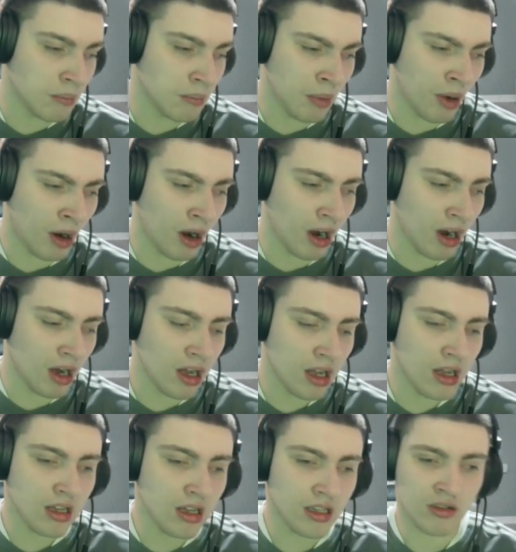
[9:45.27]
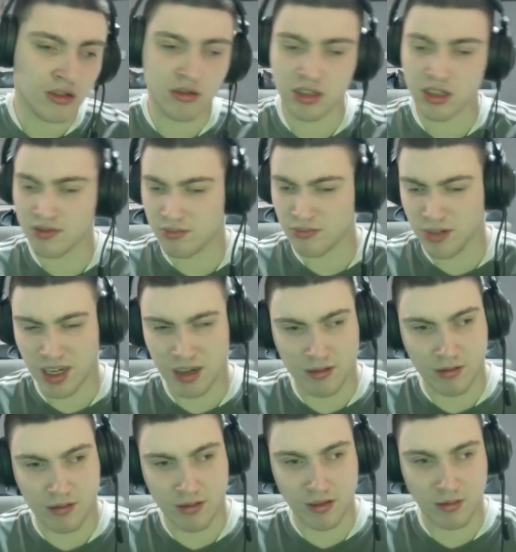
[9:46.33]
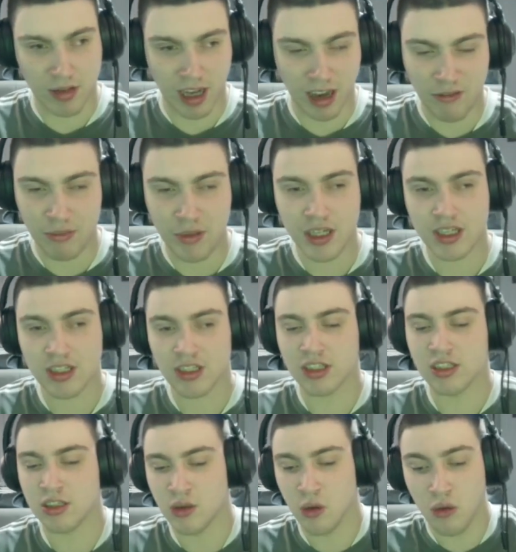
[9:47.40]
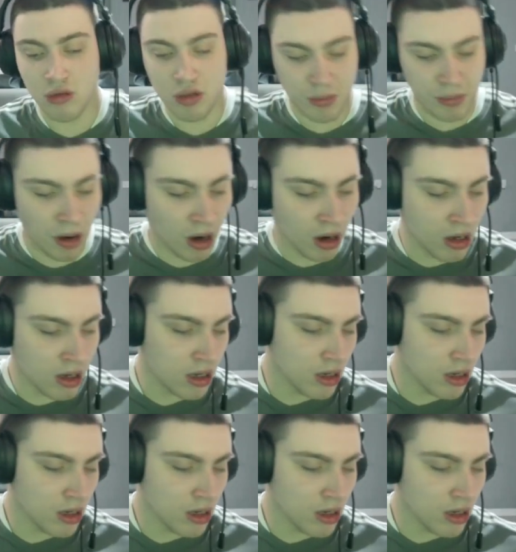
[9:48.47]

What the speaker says: But we have been conceding goals, but